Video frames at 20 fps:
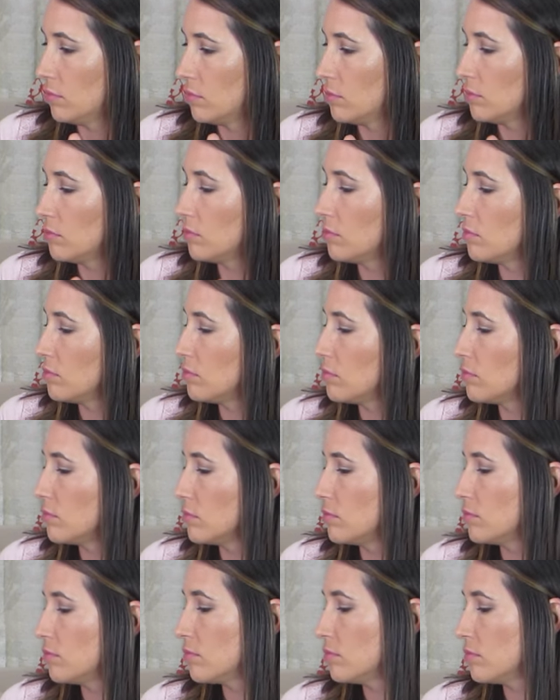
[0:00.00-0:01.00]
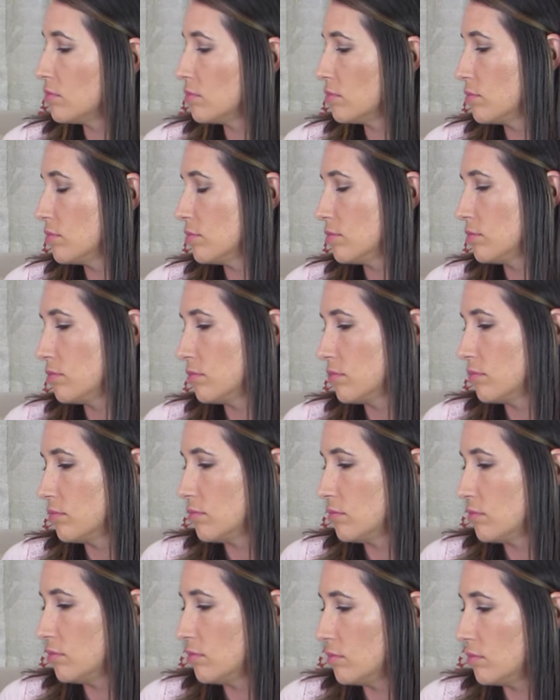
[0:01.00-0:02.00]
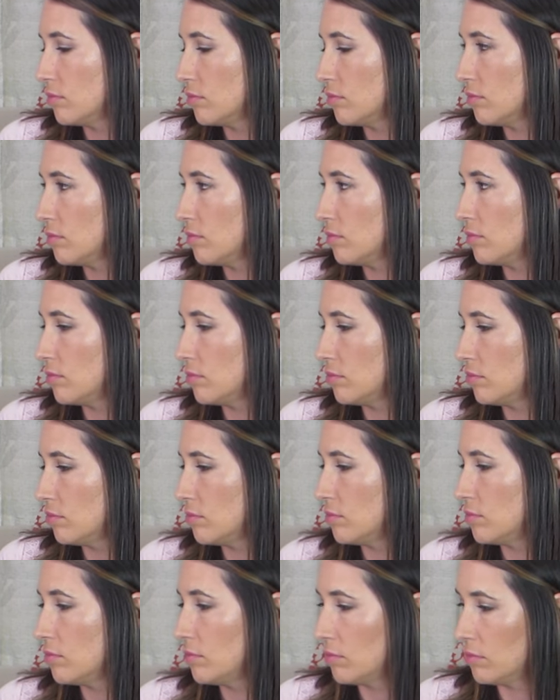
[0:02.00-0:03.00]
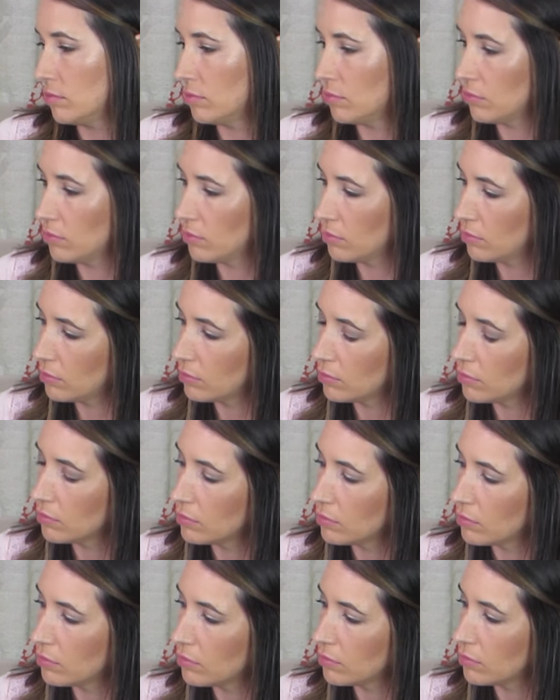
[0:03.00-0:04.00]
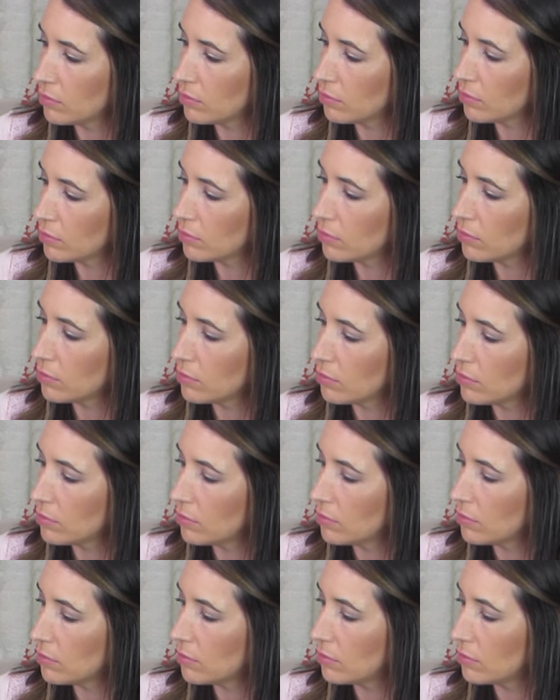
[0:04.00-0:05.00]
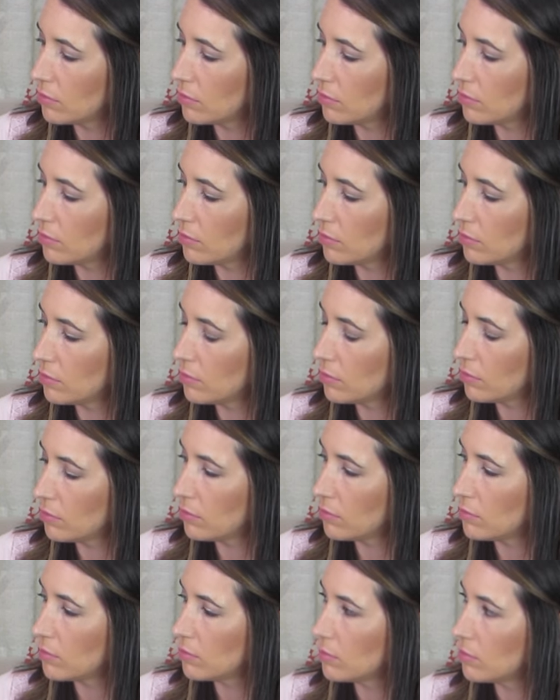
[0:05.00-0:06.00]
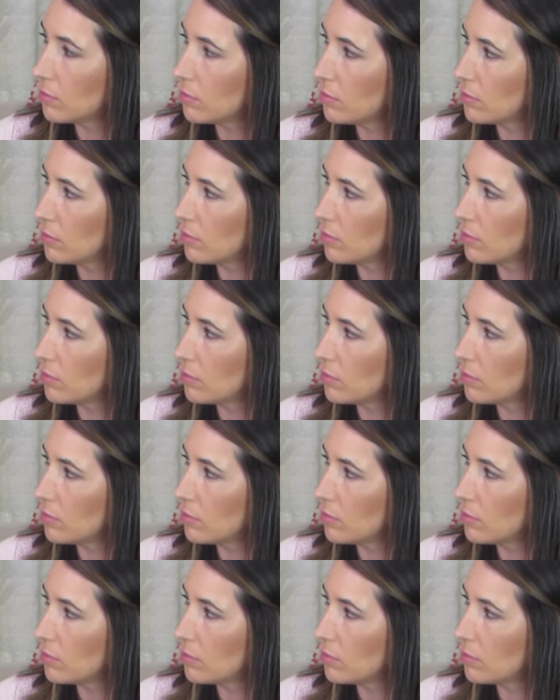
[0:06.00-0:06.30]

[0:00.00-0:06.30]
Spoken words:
(not speaking)